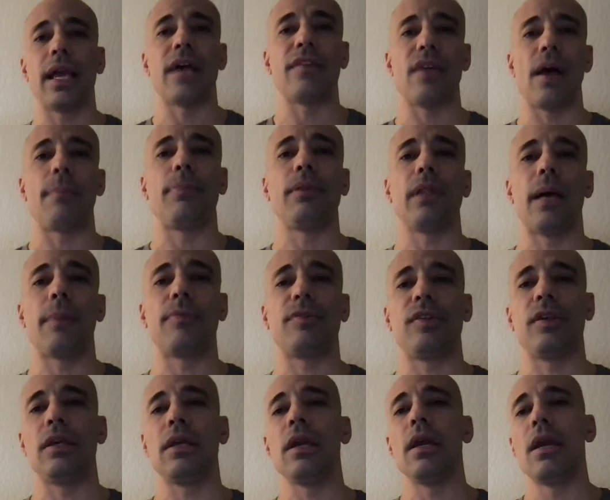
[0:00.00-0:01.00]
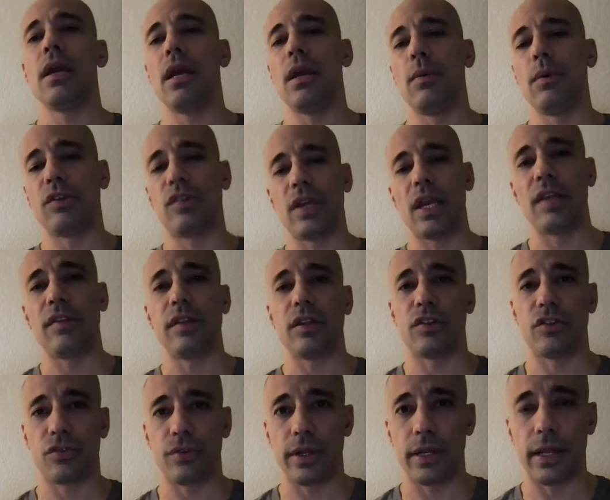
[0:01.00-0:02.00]
has epilepsy, in which case,
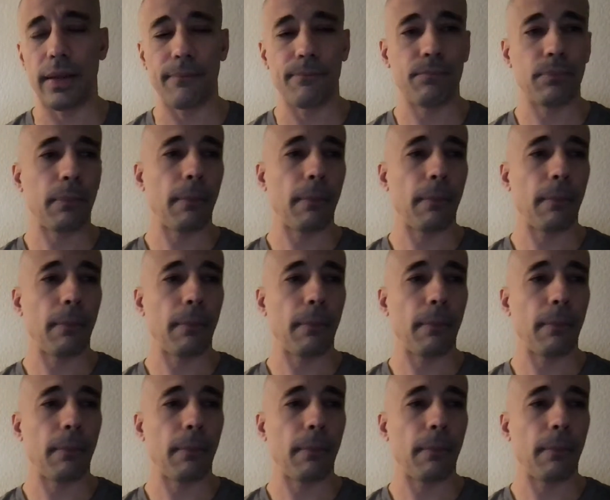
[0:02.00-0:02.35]
let's treat it.